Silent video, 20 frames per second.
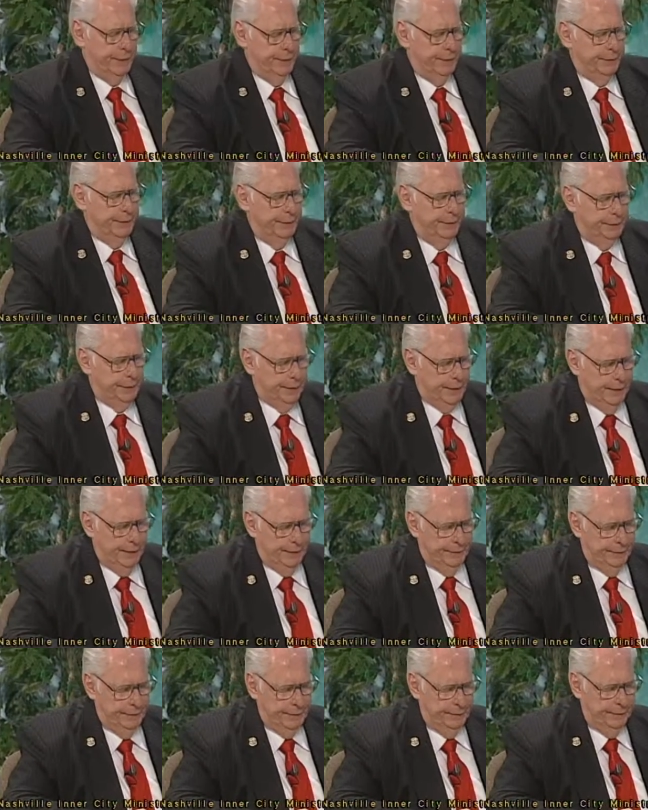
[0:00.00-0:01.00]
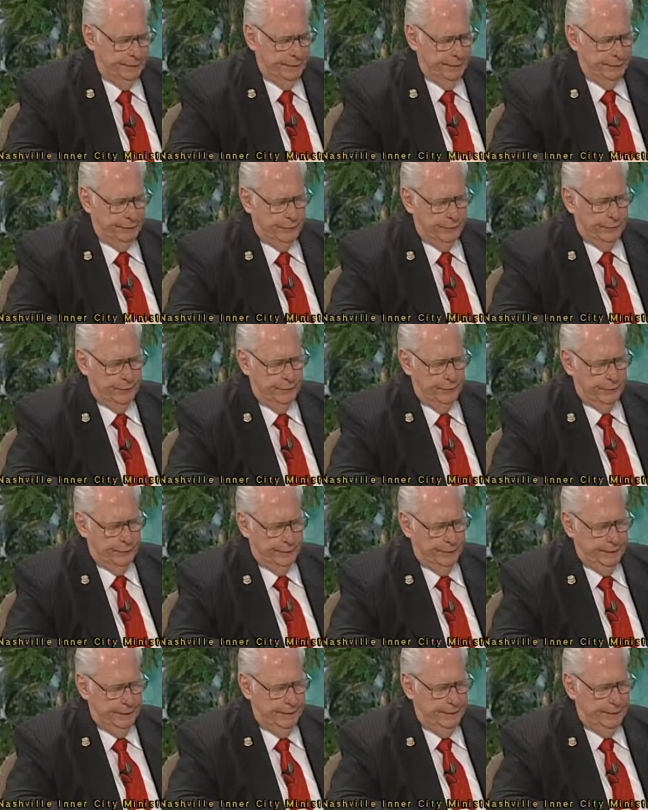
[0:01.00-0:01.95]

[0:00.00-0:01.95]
need to understand that the children,